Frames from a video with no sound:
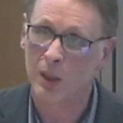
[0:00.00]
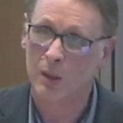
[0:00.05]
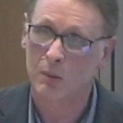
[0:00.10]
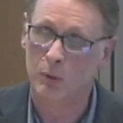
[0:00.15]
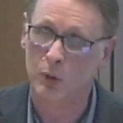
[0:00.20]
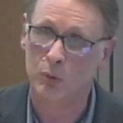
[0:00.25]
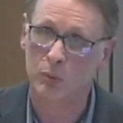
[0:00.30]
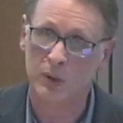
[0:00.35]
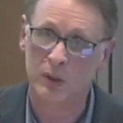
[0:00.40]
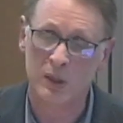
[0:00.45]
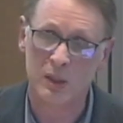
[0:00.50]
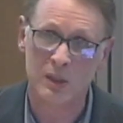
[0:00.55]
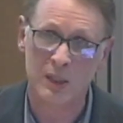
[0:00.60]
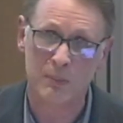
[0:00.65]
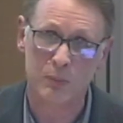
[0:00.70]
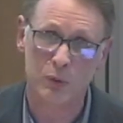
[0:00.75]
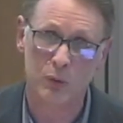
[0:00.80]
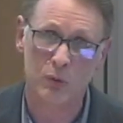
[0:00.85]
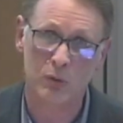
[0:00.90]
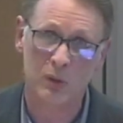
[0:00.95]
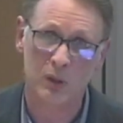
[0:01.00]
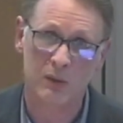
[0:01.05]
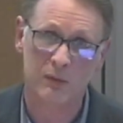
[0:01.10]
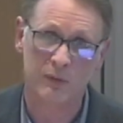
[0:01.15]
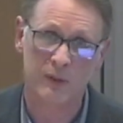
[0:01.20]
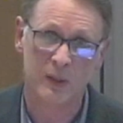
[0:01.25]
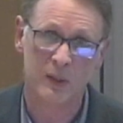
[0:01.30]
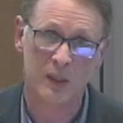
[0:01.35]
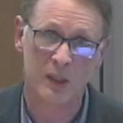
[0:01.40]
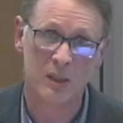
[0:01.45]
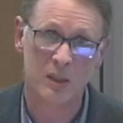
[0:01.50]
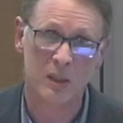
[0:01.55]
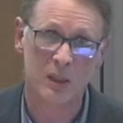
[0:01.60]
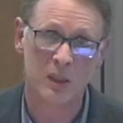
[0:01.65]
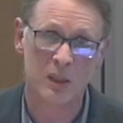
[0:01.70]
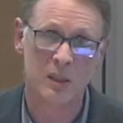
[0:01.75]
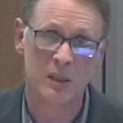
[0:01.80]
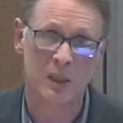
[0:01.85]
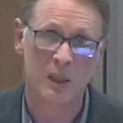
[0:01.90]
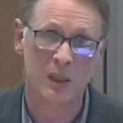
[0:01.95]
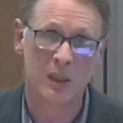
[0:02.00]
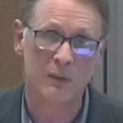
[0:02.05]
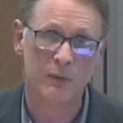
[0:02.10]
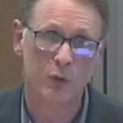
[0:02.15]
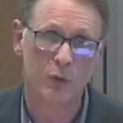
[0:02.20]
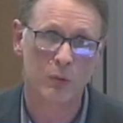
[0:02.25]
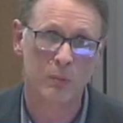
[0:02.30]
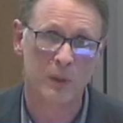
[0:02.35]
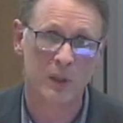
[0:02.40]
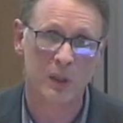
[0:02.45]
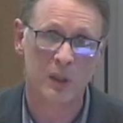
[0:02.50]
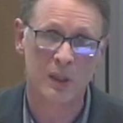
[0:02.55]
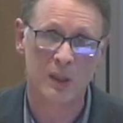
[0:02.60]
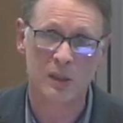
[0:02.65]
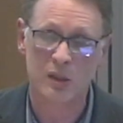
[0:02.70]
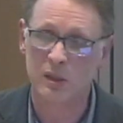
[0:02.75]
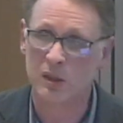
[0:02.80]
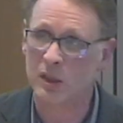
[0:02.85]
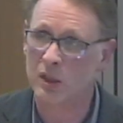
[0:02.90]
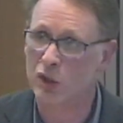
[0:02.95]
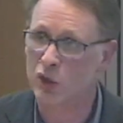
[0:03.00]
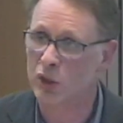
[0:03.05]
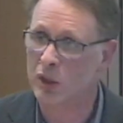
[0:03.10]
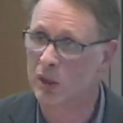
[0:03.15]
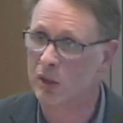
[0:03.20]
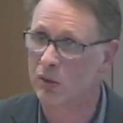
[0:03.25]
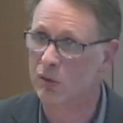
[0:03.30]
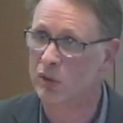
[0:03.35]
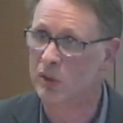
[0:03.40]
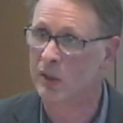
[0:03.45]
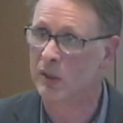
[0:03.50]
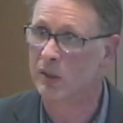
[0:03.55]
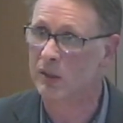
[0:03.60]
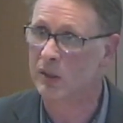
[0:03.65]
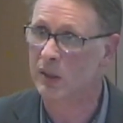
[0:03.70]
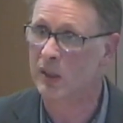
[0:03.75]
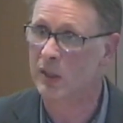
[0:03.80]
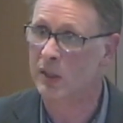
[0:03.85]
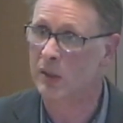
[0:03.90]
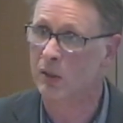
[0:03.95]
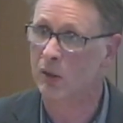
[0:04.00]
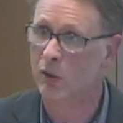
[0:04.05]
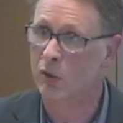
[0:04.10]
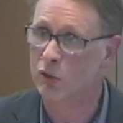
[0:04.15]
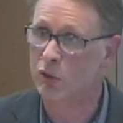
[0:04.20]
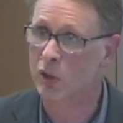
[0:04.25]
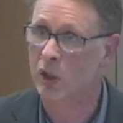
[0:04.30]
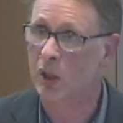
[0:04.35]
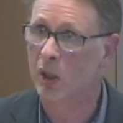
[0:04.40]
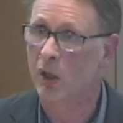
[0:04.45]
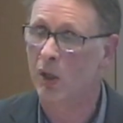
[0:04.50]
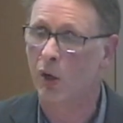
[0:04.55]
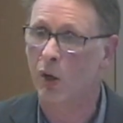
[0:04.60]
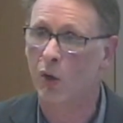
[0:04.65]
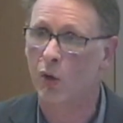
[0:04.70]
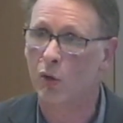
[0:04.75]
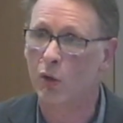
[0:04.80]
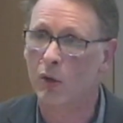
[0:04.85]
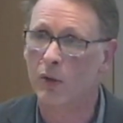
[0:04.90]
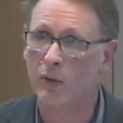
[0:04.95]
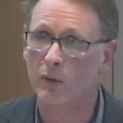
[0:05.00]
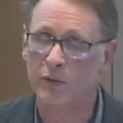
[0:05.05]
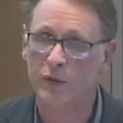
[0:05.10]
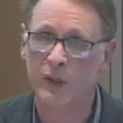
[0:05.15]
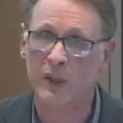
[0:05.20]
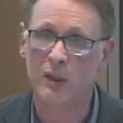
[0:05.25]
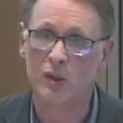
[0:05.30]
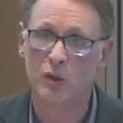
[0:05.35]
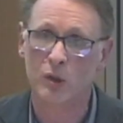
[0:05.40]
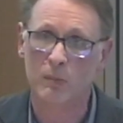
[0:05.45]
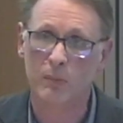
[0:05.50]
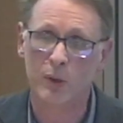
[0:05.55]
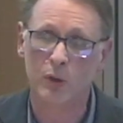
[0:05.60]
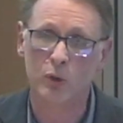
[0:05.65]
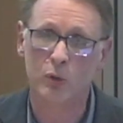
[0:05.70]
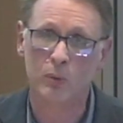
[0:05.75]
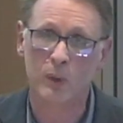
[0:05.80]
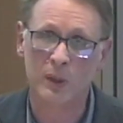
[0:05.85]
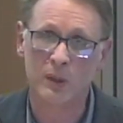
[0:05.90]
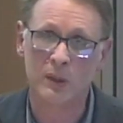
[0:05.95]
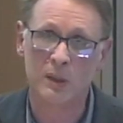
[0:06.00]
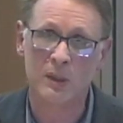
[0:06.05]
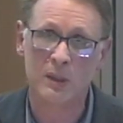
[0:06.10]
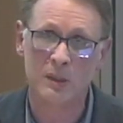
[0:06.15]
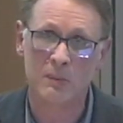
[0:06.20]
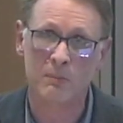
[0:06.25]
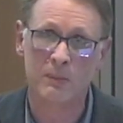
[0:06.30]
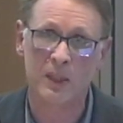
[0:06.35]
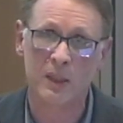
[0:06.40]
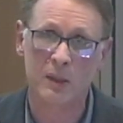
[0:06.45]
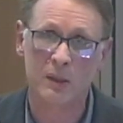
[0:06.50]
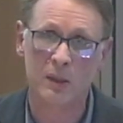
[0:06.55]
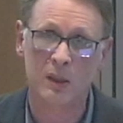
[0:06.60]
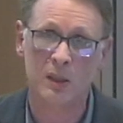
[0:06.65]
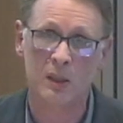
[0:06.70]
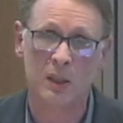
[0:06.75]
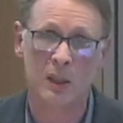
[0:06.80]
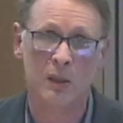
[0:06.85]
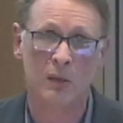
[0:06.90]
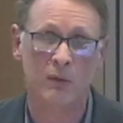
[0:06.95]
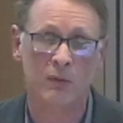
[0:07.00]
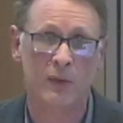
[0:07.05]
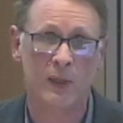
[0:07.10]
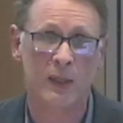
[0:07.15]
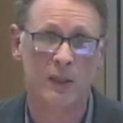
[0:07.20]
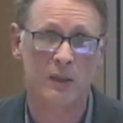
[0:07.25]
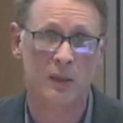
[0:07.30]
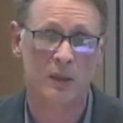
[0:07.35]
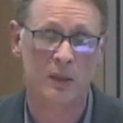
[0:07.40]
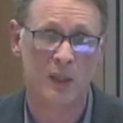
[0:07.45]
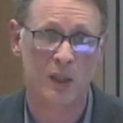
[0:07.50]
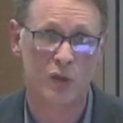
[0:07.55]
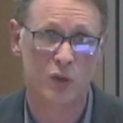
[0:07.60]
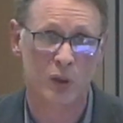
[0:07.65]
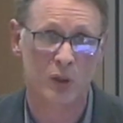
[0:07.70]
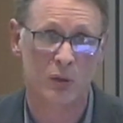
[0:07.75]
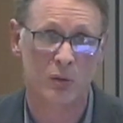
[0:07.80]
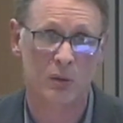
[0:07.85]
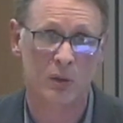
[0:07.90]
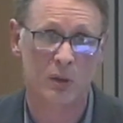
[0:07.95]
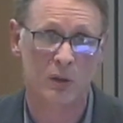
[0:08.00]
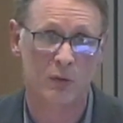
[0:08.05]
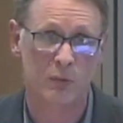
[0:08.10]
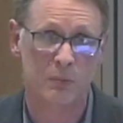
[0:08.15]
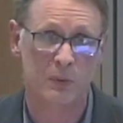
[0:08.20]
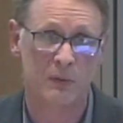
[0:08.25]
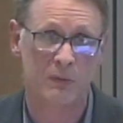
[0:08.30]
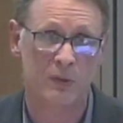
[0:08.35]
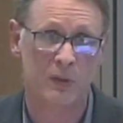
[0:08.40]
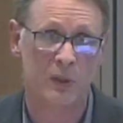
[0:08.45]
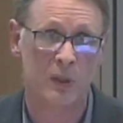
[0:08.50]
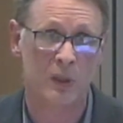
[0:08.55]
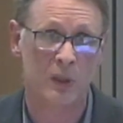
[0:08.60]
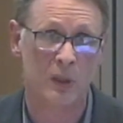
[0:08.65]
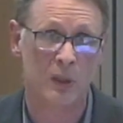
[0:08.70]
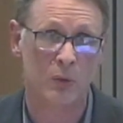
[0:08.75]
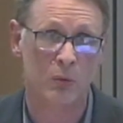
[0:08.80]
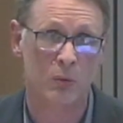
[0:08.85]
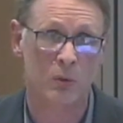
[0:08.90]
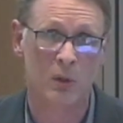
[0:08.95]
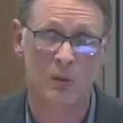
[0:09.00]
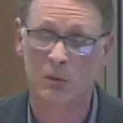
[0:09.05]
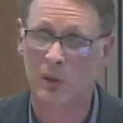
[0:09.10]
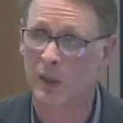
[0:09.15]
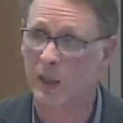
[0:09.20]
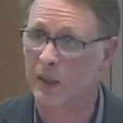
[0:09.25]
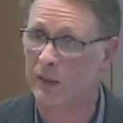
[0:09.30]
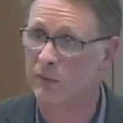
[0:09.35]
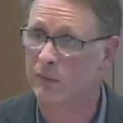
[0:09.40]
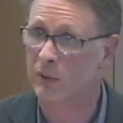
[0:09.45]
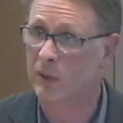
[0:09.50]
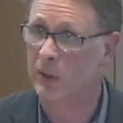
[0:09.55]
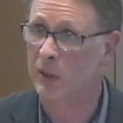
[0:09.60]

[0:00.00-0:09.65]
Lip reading: but what is absolutely fantastic is that Li-Fraumeni is teaching us and telling us a lot of things about what is maintaining of healthy trajectory of p53 throughout life.